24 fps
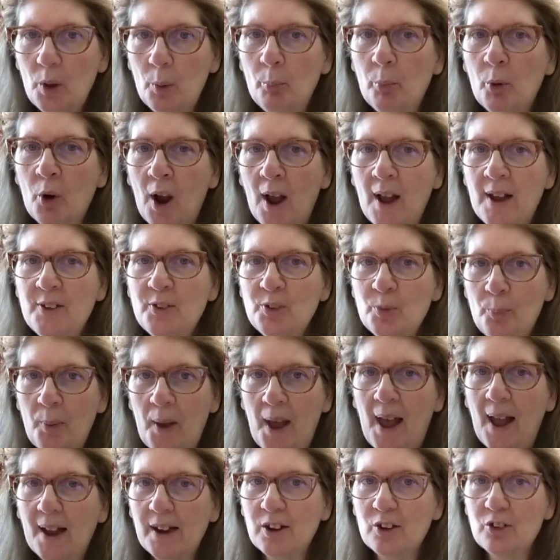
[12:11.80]
prize
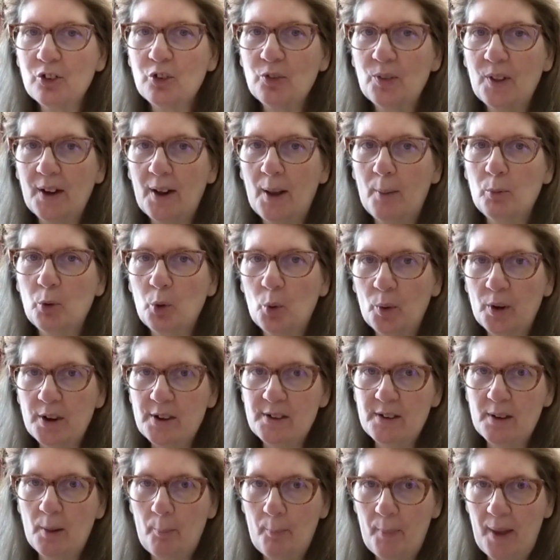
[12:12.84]
package that I'm
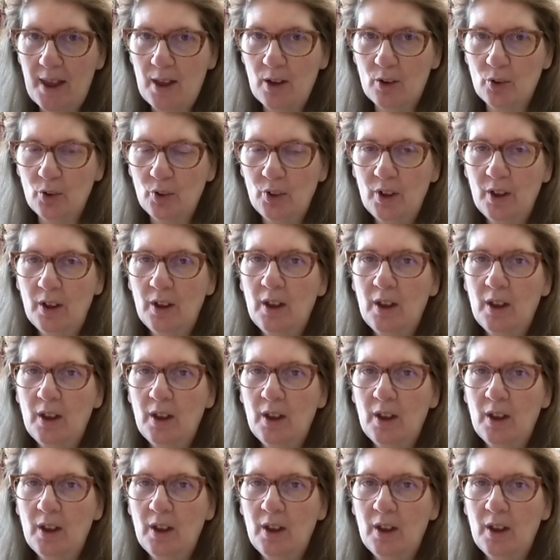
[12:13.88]
going to mail.